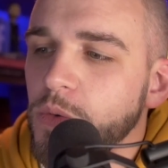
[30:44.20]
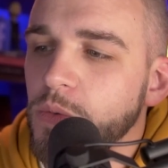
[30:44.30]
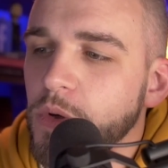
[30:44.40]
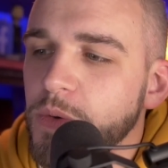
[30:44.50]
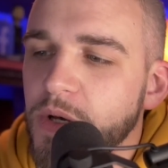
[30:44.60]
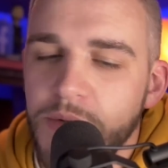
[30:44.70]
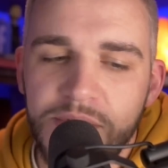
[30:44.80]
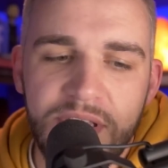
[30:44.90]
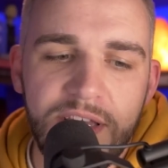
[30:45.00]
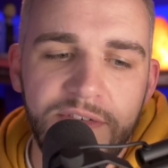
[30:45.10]
who
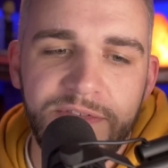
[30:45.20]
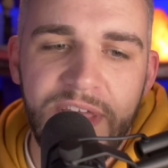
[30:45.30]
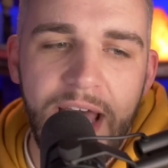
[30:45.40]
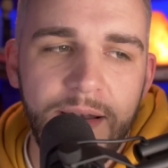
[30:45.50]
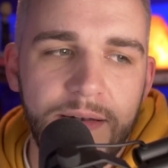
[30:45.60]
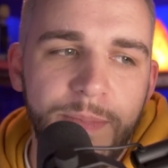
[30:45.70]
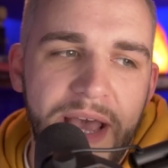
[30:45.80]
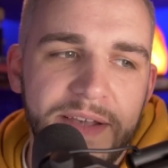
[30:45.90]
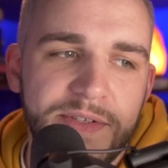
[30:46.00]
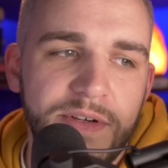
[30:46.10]
knows if that
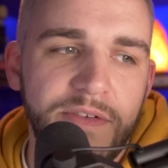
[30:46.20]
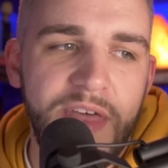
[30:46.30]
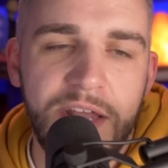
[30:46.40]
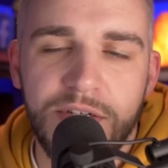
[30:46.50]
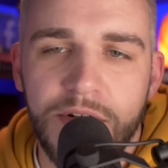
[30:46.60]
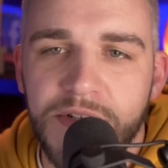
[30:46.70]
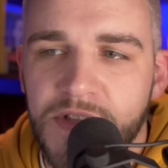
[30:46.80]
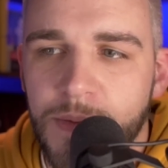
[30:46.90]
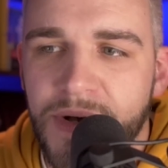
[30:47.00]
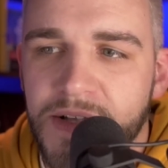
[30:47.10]
pastor of that church is
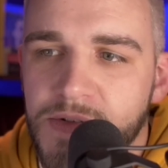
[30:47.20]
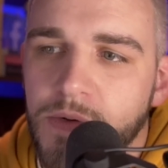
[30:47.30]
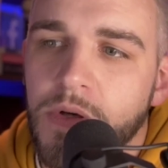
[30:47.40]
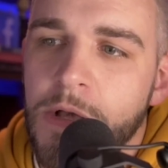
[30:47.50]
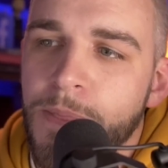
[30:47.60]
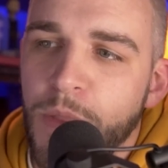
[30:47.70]
the apostle,